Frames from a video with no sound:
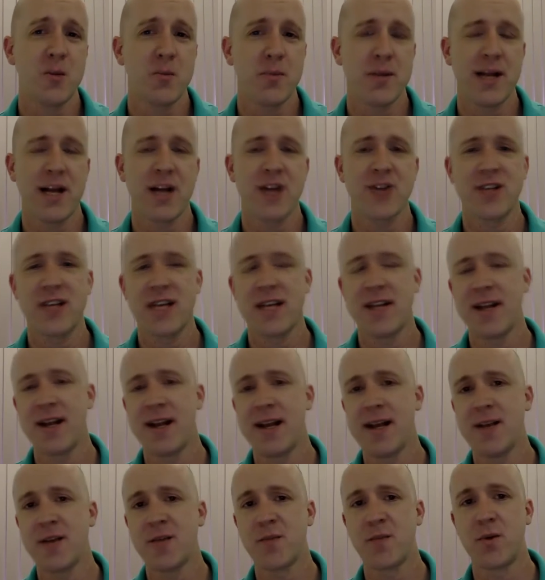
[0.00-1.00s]
But actually, in
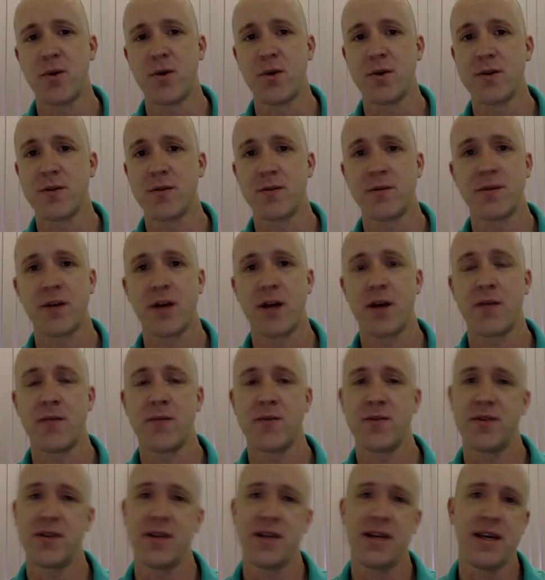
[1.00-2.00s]
elite sport,
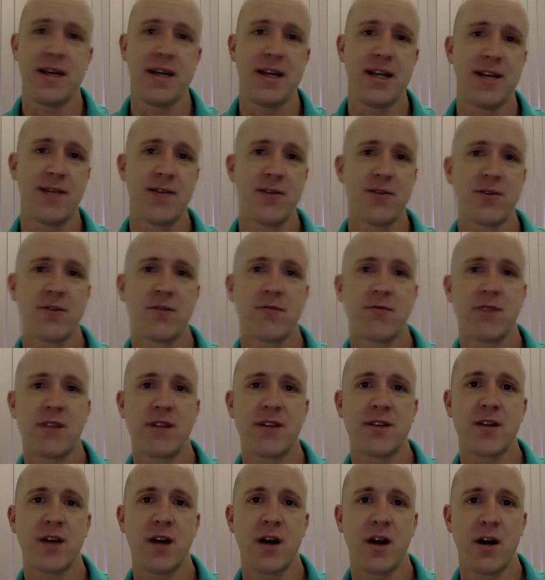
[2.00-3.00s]
sometimes the levels of
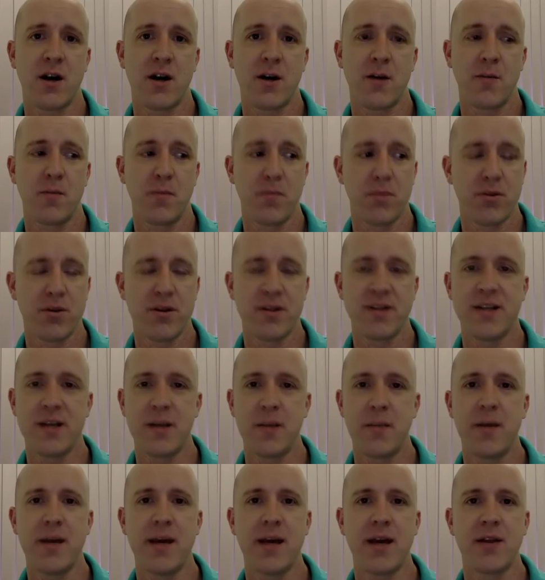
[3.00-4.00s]
risk are pretty
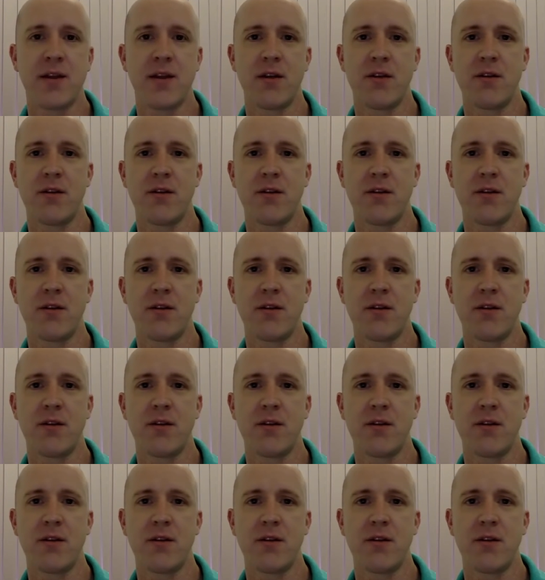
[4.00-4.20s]
big.